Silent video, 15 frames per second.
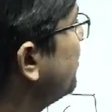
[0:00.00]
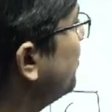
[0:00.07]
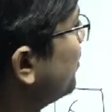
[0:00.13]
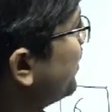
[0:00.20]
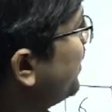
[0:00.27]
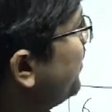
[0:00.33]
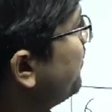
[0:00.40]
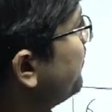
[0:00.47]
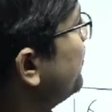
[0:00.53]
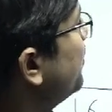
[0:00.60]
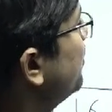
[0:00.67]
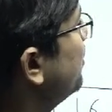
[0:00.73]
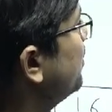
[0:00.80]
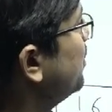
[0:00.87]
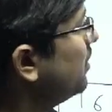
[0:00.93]
Okay,
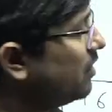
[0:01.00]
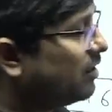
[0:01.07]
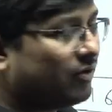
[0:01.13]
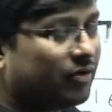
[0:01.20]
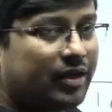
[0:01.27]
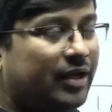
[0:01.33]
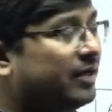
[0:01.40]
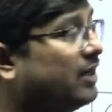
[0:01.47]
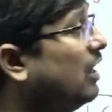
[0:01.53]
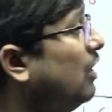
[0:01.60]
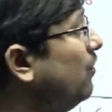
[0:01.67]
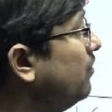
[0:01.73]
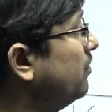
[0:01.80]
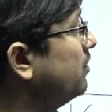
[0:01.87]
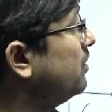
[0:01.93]
okay,
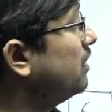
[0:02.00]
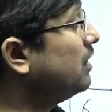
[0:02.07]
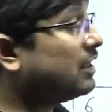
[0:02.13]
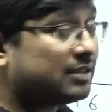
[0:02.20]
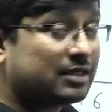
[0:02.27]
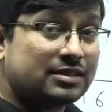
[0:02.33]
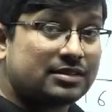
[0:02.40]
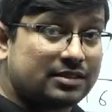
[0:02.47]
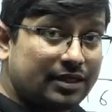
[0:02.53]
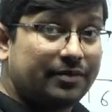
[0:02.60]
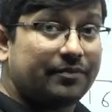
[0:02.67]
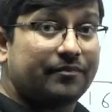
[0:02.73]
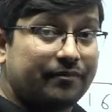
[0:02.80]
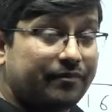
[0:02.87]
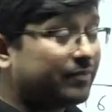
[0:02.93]
now. Let us see.
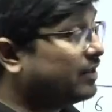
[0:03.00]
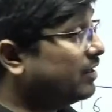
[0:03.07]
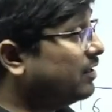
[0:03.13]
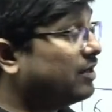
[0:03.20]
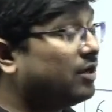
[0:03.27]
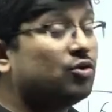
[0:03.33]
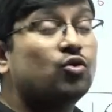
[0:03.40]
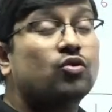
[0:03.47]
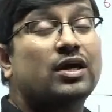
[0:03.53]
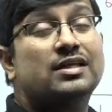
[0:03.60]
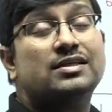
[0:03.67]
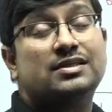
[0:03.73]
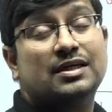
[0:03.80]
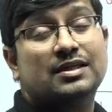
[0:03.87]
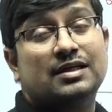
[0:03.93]
Now you
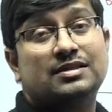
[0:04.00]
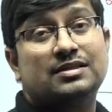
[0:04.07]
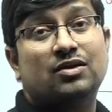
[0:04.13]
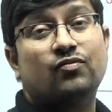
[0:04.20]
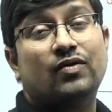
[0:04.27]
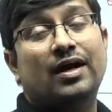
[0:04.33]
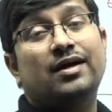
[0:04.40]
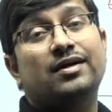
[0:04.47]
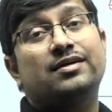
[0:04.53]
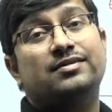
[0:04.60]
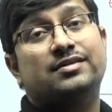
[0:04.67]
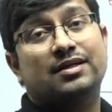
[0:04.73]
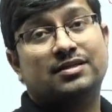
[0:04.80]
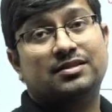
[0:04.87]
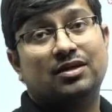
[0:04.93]
can say that, sir, why
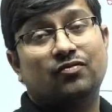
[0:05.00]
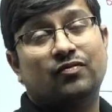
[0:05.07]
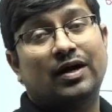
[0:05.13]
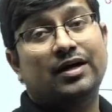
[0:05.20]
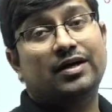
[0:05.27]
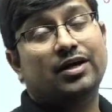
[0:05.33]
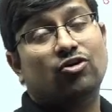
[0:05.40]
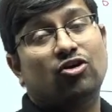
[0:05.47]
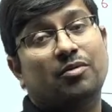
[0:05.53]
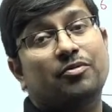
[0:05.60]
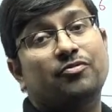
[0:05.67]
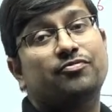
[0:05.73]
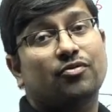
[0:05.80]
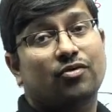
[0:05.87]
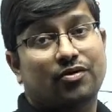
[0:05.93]
6, sir? Why it cannot
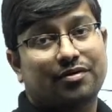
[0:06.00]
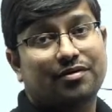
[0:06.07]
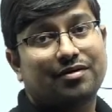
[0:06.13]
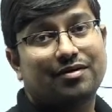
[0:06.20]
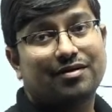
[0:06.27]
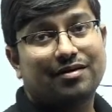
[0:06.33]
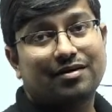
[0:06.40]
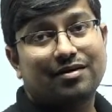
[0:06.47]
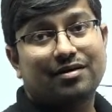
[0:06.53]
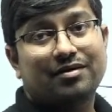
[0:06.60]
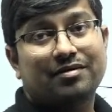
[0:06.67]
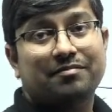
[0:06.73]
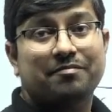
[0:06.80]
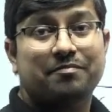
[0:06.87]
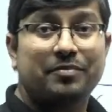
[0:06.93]
be 4?
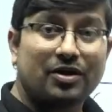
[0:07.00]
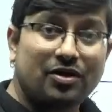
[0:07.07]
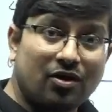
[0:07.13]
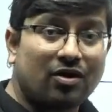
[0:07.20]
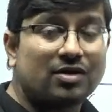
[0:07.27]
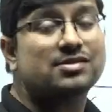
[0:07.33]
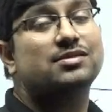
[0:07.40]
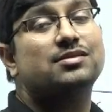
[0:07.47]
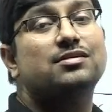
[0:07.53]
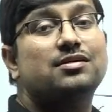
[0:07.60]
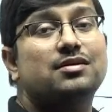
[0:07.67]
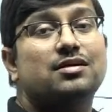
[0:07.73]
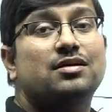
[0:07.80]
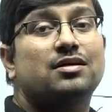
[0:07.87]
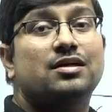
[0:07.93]
Because
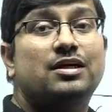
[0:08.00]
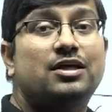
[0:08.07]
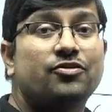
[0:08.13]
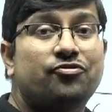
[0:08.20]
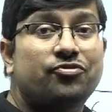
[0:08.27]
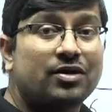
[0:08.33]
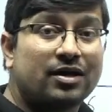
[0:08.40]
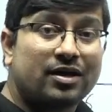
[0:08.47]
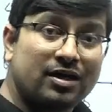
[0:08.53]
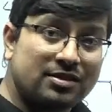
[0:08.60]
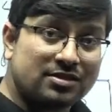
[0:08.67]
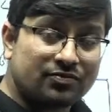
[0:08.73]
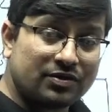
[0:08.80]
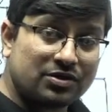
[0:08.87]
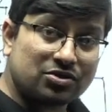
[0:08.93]
different
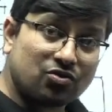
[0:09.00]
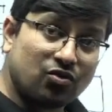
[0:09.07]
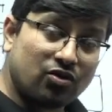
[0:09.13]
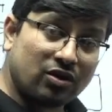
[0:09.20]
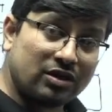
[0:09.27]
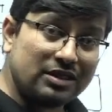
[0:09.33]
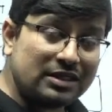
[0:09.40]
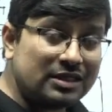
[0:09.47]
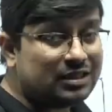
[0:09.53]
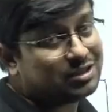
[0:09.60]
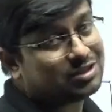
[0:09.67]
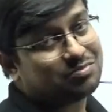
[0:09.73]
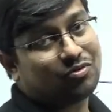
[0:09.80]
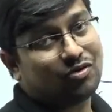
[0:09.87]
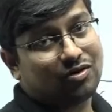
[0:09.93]
runs were scored on
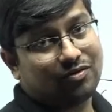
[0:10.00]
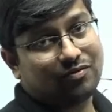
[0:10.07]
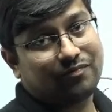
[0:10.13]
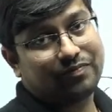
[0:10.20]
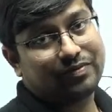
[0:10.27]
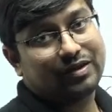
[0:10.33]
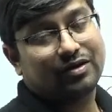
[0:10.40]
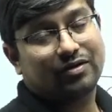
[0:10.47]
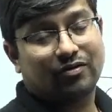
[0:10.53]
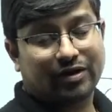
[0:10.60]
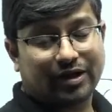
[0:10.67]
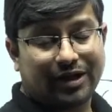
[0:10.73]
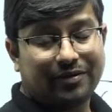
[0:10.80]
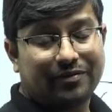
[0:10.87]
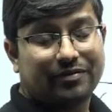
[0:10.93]
each ball.
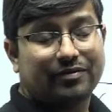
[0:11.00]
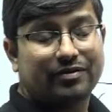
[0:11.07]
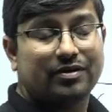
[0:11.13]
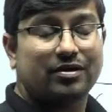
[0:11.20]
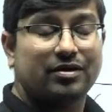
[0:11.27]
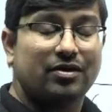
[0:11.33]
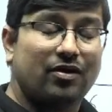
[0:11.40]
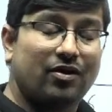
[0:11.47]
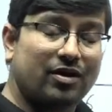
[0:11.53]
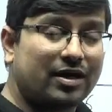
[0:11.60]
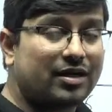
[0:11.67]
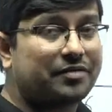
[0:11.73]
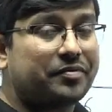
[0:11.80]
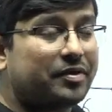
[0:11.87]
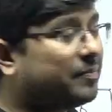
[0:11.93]
Okay?
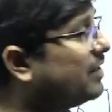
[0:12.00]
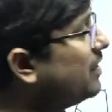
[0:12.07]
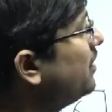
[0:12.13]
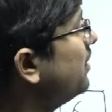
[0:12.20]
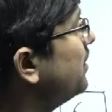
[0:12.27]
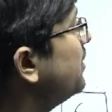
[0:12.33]
Alright, everybody.